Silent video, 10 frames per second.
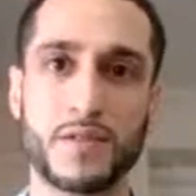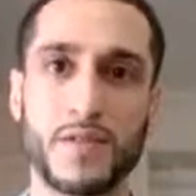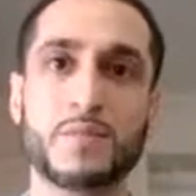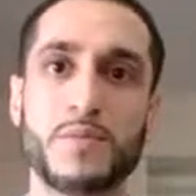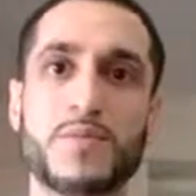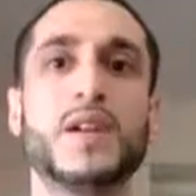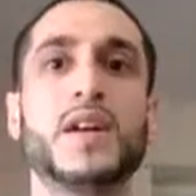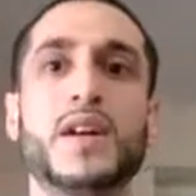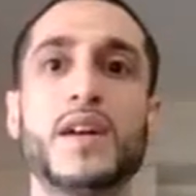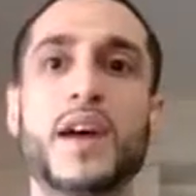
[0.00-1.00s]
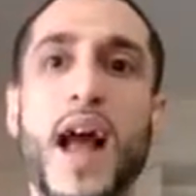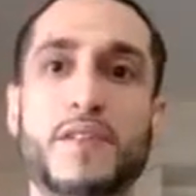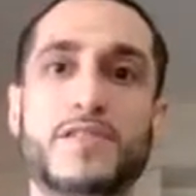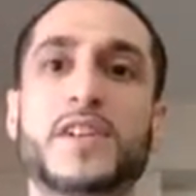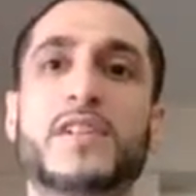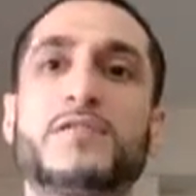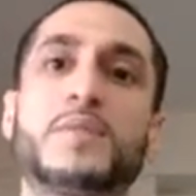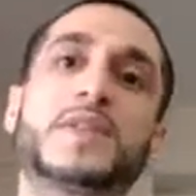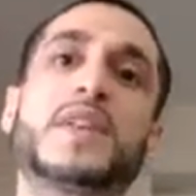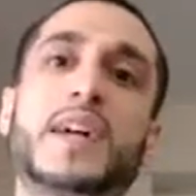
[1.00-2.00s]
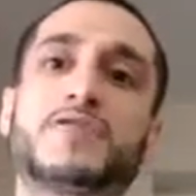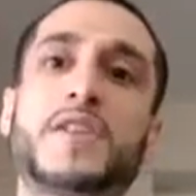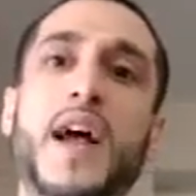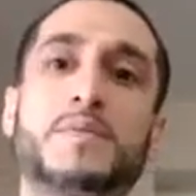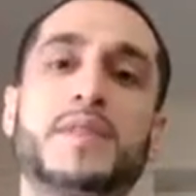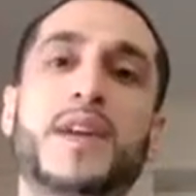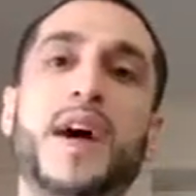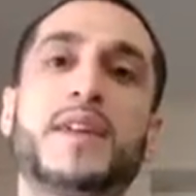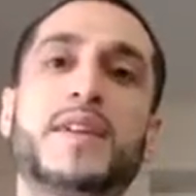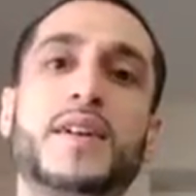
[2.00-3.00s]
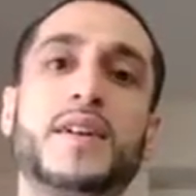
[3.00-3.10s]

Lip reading: from Africa, from its natural habitat.